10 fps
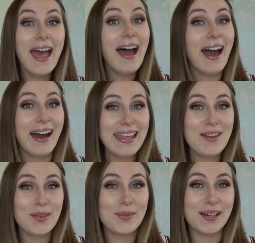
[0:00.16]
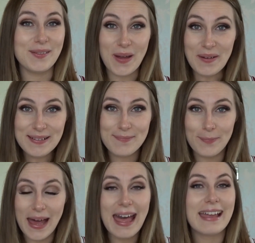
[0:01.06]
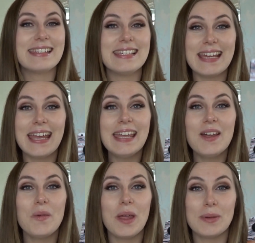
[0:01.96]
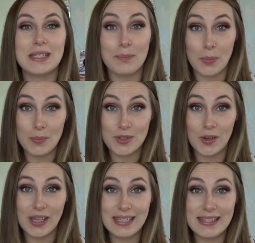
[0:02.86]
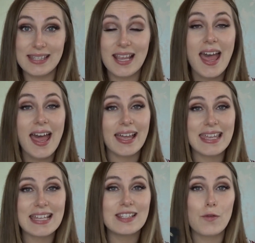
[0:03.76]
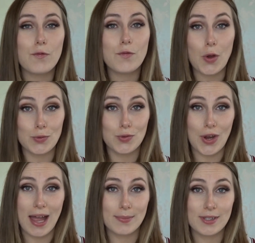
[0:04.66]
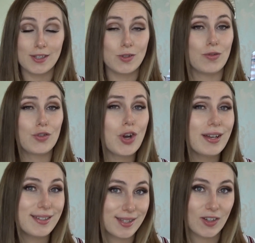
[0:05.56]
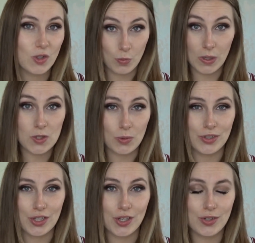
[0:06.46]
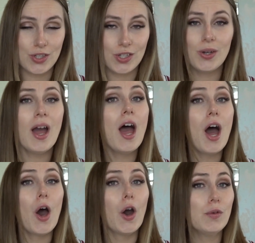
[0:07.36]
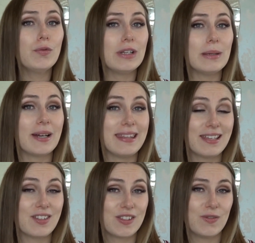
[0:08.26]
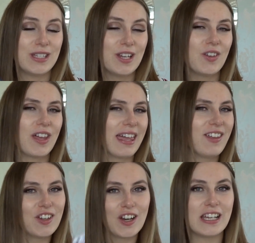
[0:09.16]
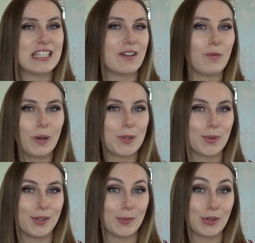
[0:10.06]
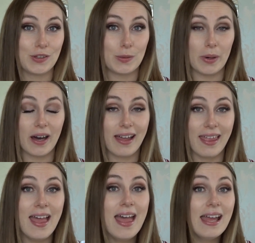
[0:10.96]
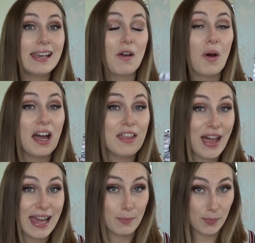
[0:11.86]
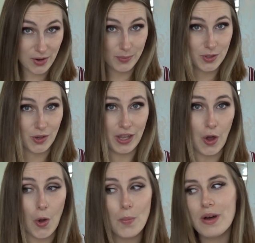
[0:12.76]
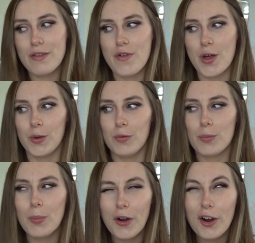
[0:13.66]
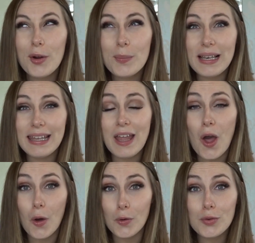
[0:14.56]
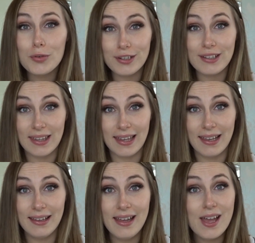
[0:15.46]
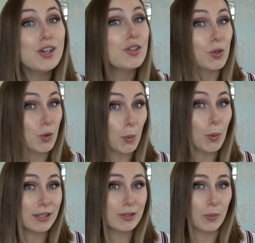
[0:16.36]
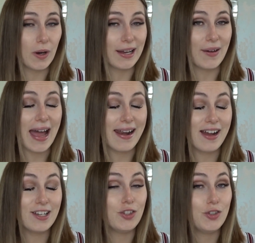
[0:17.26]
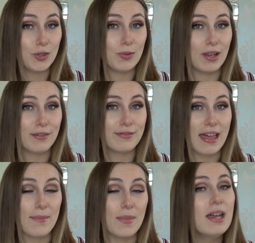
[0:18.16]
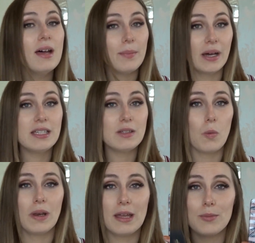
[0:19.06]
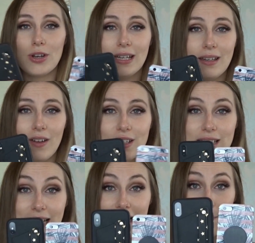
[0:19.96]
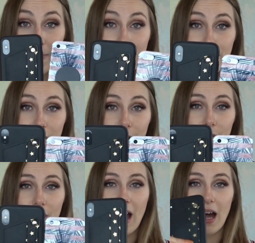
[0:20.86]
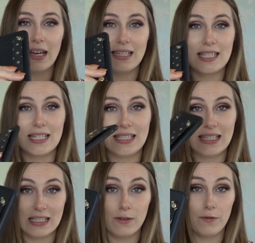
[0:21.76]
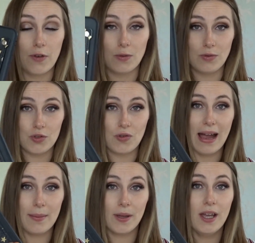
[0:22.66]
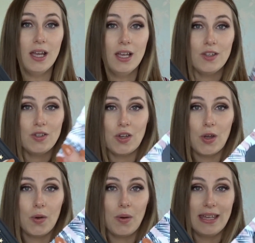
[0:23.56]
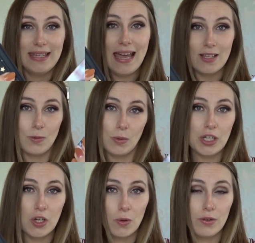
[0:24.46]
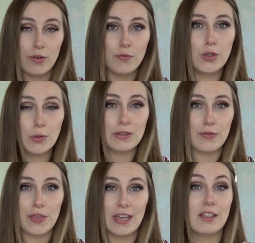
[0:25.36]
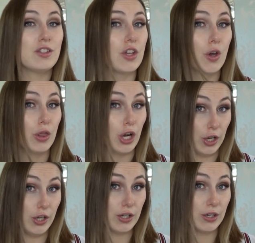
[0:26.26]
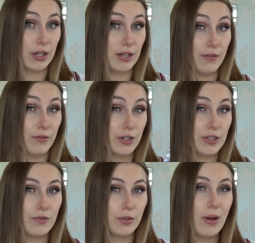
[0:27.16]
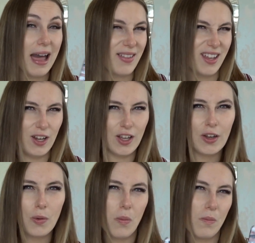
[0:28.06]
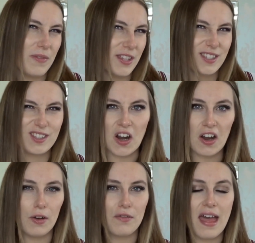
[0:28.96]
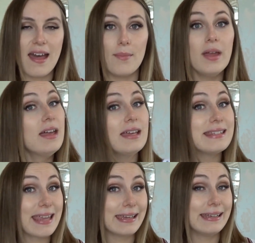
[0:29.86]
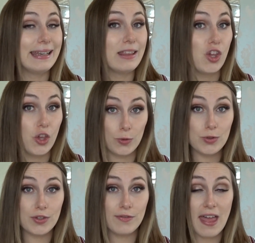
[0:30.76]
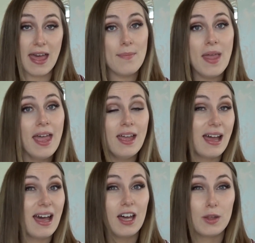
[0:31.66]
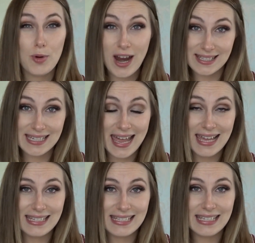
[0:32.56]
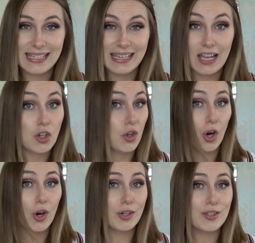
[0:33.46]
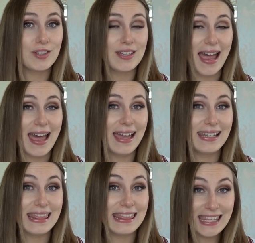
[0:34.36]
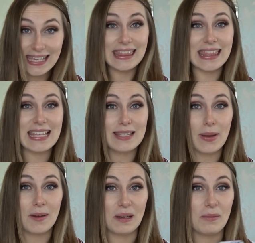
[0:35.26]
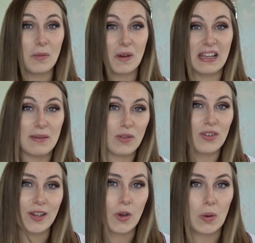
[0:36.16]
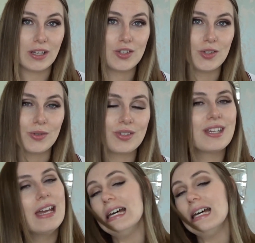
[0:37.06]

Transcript: Hi everyone, welcome back. Today we are pitting pop sockets against phone straps. So if you're trying to decide which one to go to, hopefully by the end of this video you'll get a good idea of which one you want to buy. Now I've had a pop socket on my phone for probably over a year, so quite a while, and I do love them. But when I upgraded and got a slightly bigger phone, I decided to get a phone strap. So yes, we're going to go over a few different things. So the look, first of all, how they look, the style of them, secondly the use of them, the practicality, cost, and I think that's about it. We want to keep the video quite short.